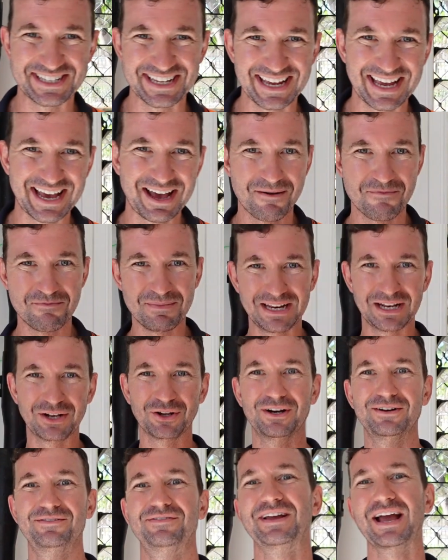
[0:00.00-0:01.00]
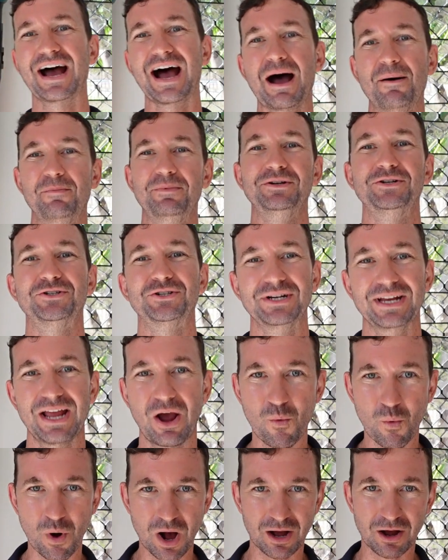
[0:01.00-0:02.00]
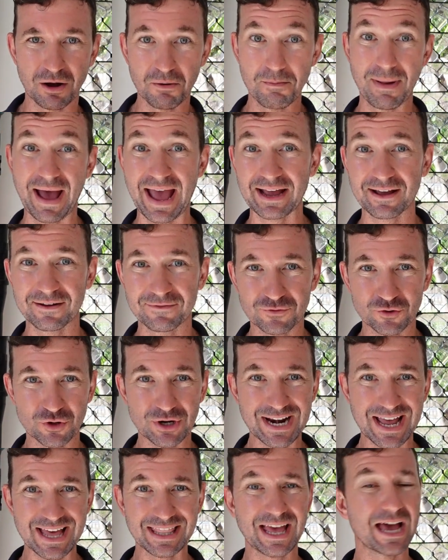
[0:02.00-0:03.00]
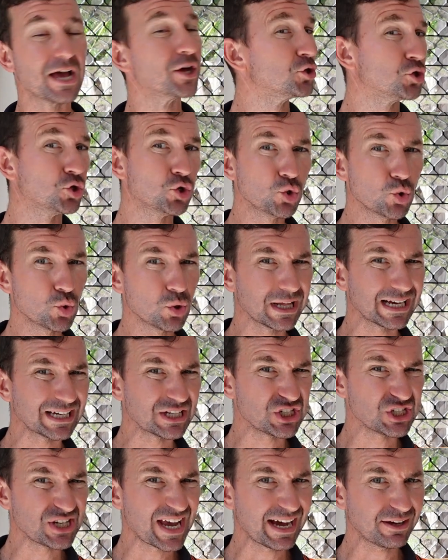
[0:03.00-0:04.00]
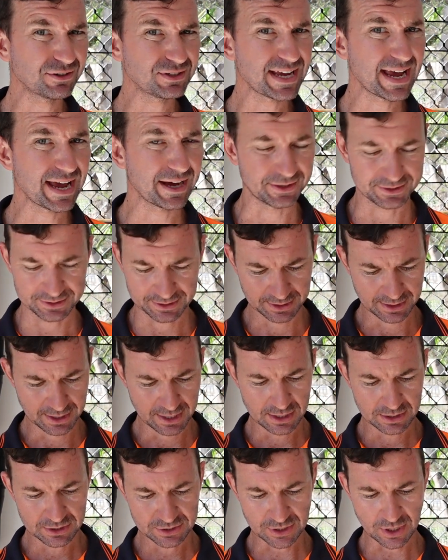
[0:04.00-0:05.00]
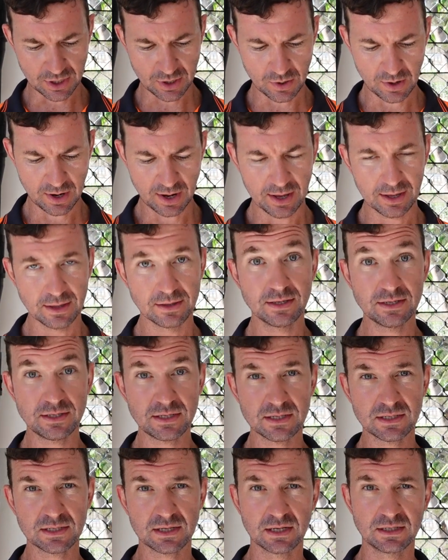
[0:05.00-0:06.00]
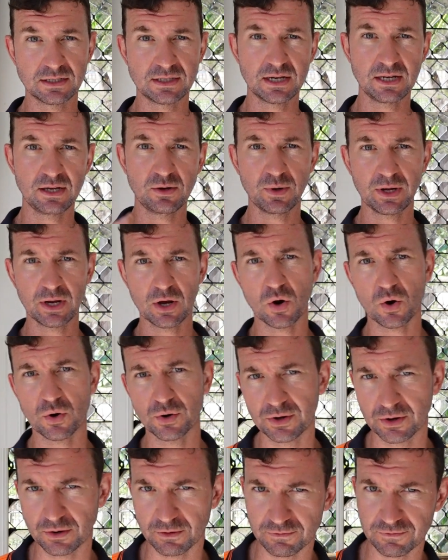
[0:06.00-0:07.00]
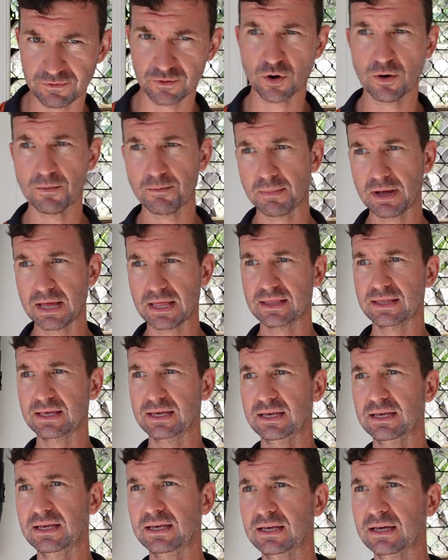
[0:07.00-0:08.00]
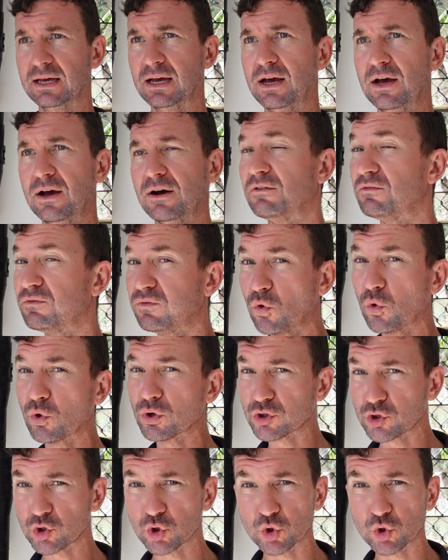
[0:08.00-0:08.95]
here, Midlife Carpentry, and welcome back for another tool shout out. So this is continuing on from the four